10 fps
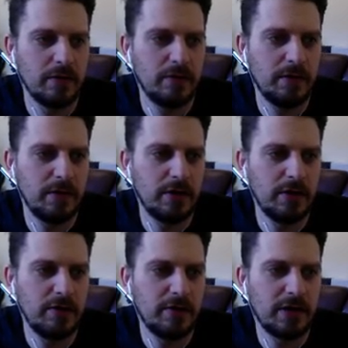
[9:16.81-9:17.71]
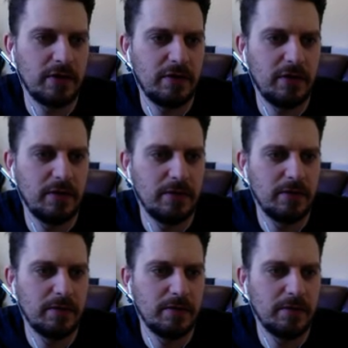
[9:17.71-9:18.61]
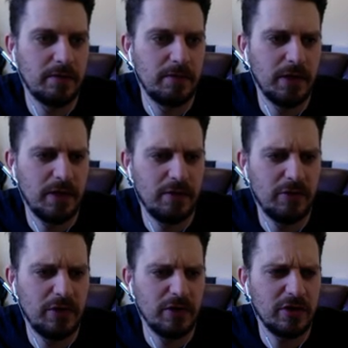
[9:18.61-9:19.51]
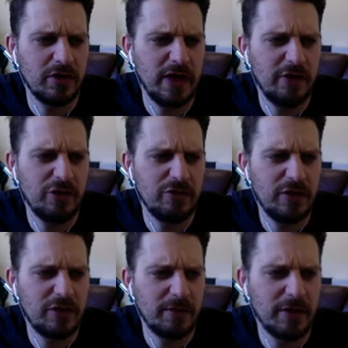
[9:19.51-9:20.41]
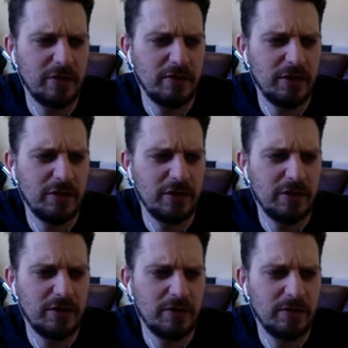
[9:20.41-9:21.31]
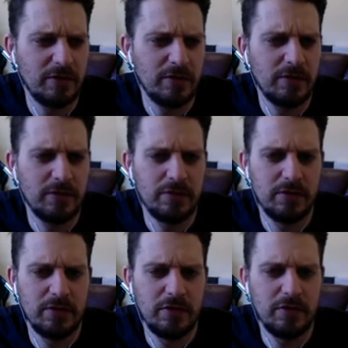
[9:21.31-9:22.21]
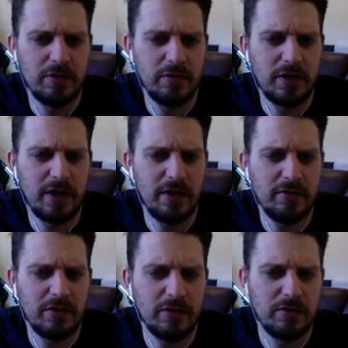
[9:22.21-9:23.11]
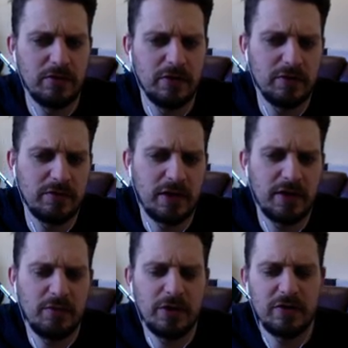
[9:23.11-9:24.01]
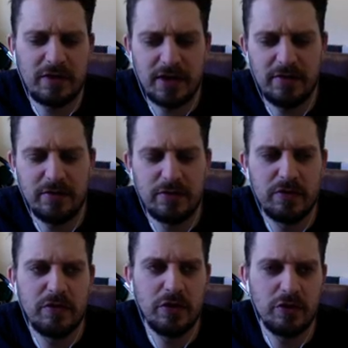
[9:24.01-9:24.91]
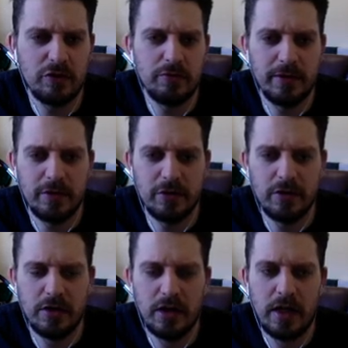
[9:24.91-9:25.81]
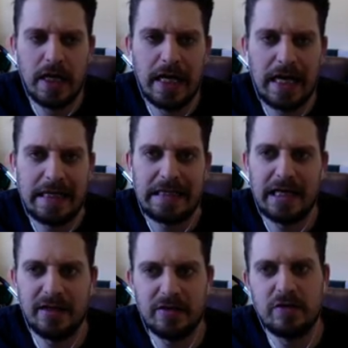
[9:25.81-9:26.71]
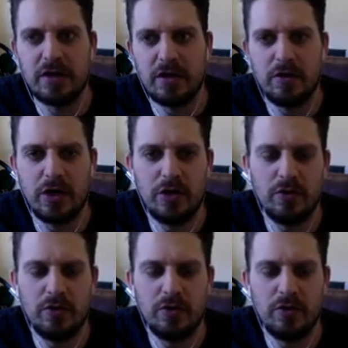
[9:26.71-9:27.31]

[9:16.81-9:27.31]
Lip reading: Look at his stats there. Yeah, really good into area reach, commanders of area. He's no Dave though. He's no Dave. We got Dave, Sergio Romero, and Henderson out on loan.